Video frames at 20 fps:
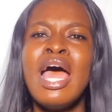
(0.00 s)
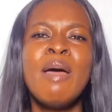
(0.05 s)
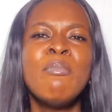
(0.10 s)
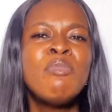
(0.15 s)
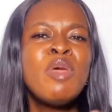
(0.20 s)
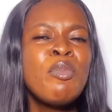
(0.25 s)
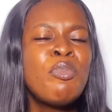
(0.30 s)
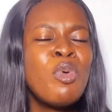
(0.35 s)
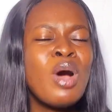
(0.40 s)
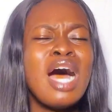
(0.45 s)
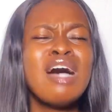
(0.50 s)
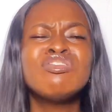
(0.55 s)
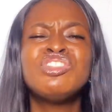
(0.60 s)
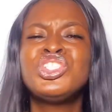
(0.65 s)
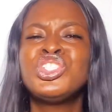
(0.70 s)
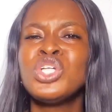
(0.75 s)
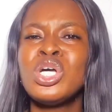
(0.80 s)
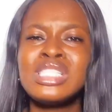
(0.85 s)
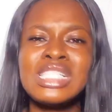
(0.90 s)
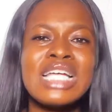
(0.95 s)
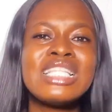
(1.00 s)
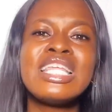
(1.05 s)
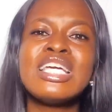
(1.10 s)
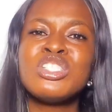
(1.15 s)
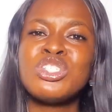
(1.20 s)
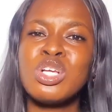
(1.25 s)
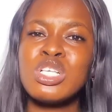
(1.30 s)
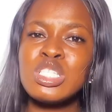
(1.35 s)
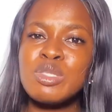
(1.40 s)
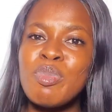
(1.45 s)
People have short
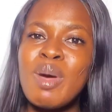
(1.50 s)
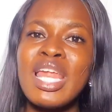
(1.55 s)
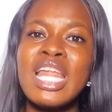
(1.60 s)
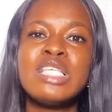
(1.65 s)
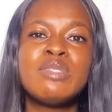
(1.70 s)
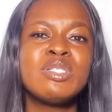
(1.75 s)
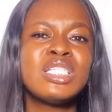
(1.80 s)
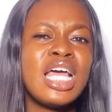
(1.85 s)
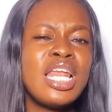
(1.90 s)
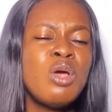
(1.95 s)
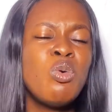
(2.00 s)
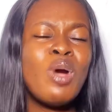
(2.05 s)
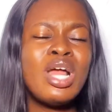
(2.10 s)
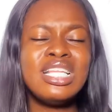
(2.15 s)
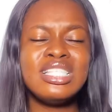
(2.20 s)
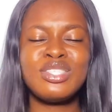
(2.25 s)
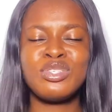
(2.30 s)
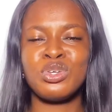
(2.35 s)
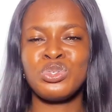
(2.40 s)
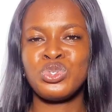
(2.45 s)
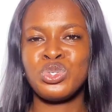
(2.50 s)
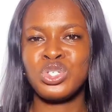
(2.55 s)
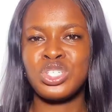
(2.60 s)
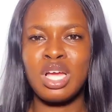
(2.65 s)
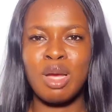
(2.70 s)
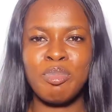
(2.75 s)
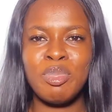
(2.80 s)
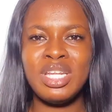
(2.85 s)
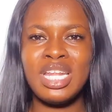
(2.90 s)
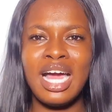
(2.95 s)
attention span, especially when it's on social
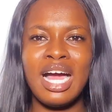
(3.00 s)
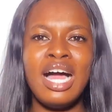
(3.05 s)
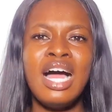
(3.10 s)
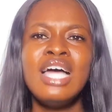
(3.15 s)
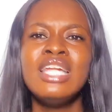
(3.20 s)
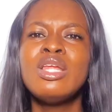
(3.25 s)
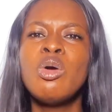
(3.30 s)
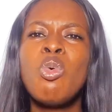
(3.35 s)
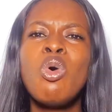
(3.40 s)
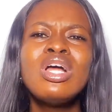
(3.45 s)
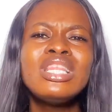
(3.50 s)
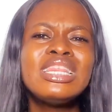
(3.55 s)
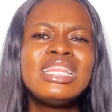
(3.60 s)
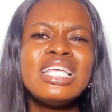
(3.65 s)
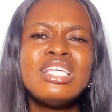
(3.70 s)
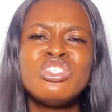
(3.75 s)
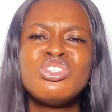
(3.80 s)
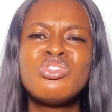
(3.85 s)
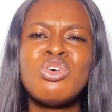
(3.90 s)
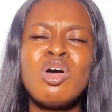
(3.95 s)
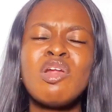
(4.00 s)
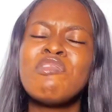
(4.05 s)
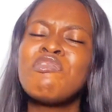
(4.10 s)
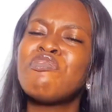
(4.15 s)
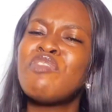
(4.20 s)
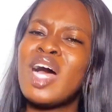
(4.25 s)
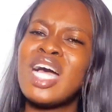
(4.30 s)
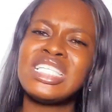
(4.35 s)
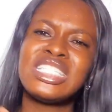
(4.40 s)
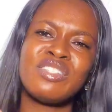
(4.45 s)
media. They want things going
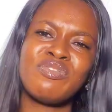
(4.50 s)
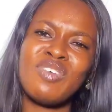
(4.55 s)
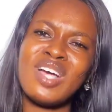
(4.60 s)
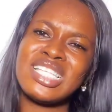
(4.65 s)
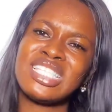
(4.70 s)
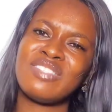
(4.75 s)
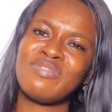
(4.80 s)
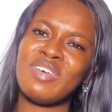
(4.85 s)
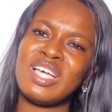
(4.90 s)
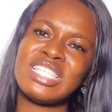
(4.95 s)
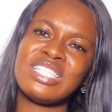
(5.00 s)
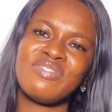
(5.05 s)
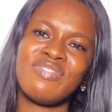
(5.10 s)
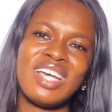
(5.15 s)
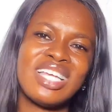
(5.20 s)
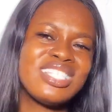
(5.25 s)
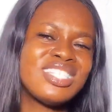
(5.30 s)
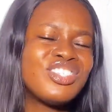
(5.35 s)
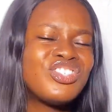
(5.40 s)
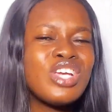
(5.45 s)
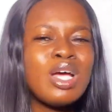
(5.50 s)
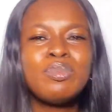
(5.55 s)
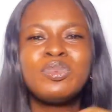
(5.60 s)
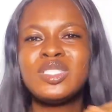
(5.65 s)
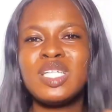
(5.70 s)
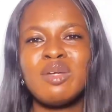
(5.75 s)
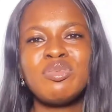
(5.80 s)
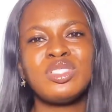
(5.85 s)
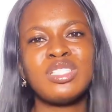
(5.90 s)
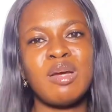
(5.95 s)
fast, fast, fast, fast, sharp,
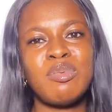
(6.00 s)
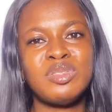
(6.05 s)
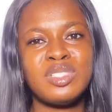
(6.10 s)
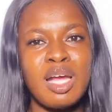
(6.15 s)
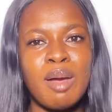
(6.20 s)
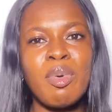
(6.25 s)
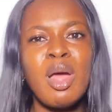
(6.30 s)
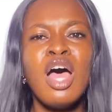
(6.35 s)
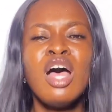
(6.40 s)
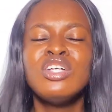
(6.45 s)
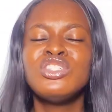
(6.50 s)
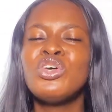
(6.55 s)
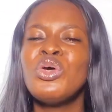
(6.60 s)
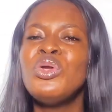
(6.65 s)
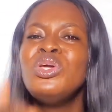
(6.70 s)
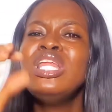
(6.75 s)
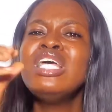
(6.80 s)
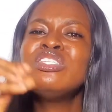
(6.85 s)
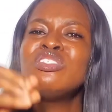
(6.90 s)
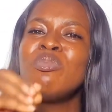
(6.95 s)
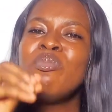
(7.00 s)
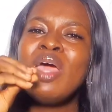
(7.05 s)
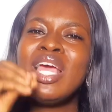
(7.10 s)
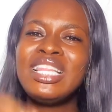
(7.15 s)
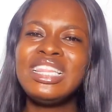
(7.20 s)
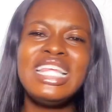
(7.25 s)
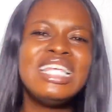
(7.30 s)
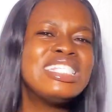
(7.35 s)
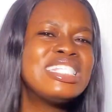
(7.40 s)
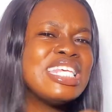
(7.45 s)
sharp, sharp, sharp. So you need to make
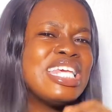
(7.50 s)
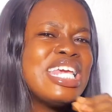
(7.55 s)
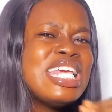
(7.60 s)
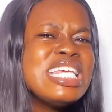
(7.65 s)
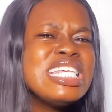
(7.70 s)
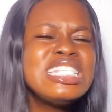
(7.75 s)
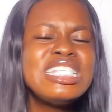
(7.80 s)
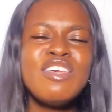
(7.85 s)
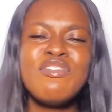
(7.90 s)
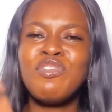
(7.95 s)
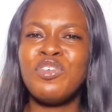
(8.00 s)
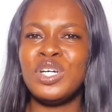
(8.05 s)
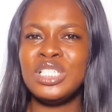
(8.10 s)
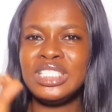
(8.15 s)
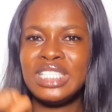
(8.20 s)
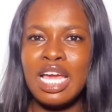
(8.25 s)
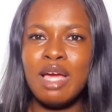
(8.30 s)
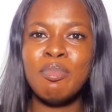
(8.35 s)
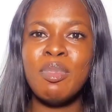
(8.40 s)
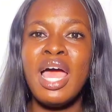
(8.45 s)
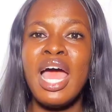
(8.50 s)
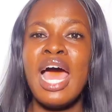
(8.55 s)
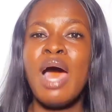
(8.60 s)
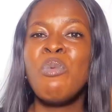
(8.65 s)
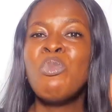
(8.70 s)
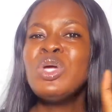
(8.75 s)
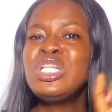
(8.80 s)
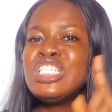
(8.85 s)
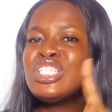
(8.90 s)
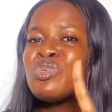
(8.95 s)
things easy for them,
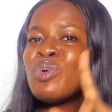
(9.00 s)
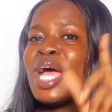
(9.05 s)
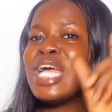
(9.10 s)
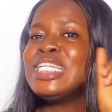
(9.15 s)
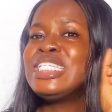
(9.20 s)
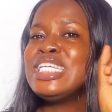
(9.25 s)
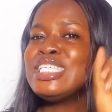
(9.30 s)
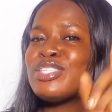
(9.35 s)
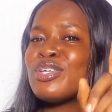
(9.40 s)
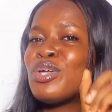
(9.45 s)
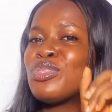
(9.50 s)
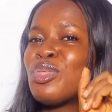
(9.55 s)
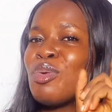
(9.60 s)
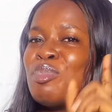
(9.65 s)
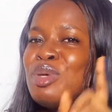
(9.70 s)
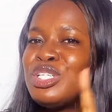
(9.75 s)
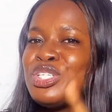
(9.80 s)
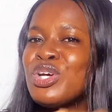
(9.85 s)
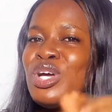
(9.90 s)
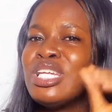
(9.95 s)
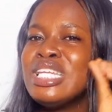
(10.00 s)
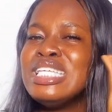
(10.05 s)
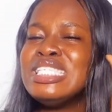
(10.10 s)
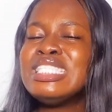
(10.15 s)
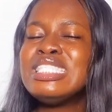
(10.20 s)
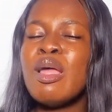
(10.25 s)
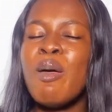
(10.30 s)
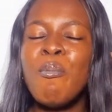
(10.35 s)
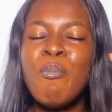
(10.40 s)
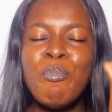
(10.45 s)
which is why this automation is
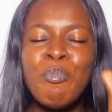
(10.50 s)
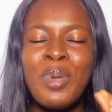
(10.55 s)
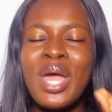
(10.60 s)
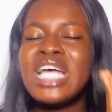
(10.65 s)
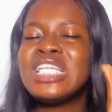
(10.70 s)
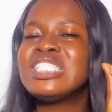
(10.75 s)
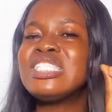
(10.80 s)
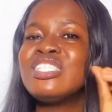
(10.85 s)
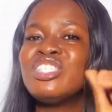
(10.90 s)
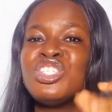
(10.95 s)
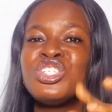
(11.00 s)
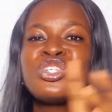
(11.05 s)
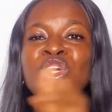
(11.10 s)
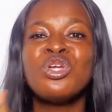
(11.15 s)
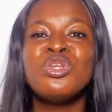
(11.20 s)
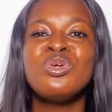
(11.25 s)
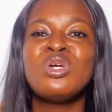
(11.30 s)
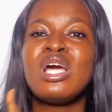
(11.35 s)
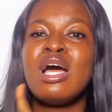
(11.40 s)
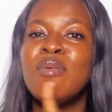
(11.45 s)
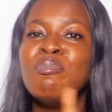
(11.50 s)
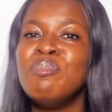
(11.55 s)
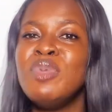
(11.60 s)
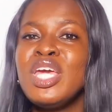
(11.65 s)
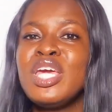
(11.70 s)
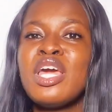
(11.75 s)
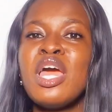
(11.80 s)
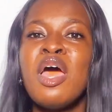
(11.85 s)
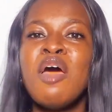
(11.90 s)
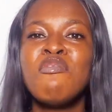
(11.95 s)
the best decision you can make
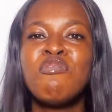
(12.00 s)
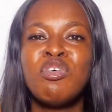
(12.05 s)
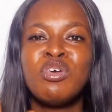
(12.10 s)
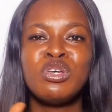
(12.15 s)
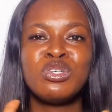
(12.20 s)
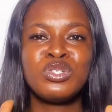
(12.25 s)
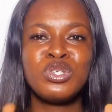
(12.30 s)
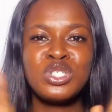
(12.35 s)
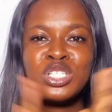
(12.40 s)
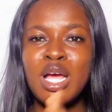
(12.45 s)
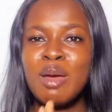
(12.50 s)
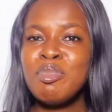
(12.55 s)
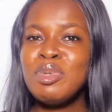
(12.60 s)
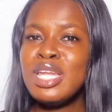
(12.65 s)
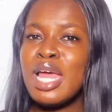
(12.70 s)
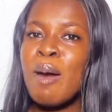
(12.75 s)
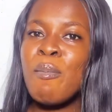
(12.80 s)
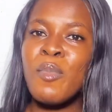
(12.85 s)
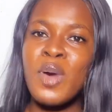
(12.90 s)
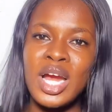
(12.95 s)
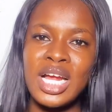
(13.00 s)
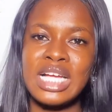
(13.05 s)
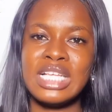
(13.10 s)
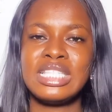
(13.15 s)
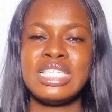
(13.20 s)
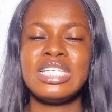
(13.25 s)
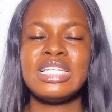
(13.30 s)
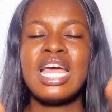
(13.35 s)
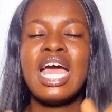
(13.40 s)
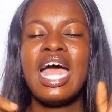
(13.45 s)
for your social media
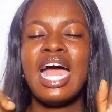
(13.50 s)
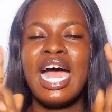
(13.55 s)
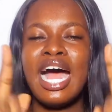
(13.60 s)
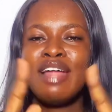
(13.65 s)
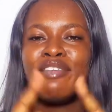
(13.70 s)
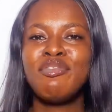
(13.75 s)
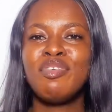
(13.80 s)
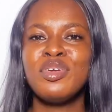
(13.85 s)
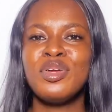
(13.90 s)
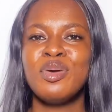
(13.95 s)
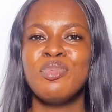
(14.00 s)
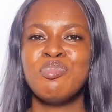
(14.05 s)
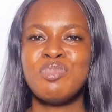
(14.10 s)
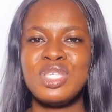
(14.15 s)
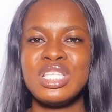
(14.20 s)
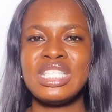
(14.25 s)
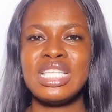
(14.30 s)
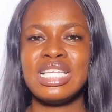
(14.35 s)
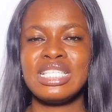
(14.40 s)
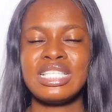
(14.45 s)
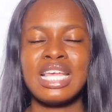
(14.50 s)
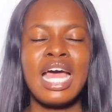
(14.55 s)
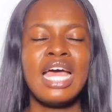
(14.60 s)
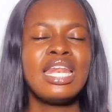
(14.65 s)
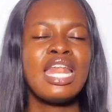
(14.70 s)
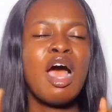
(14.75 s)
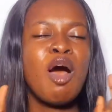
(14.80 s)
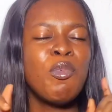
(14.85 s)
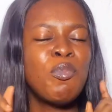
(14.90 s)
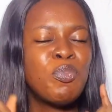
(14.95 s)
marketing and for your business.
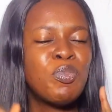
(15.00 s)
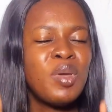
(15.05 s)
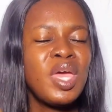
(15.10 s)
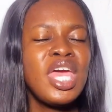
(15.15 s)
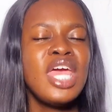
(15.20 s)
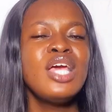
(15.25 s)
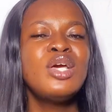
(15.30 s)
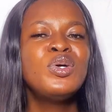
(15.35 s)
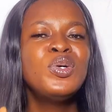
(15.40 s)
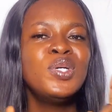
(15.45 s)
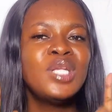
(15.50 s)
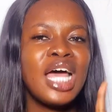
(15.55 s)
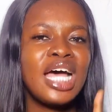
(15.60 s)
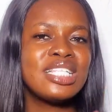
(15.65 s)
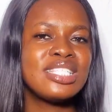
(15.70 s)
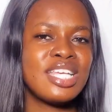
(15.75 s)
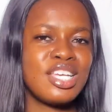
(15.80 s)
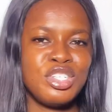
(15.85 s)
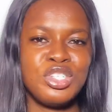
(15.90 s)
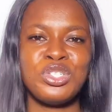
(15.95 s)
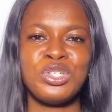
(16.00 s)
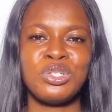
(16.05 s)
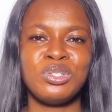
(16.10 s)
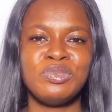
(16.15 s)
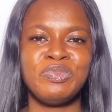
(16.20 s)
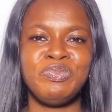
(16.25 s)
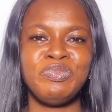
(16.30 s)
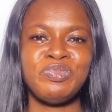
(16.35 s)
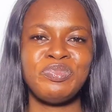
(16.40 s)
Now, pay good attention.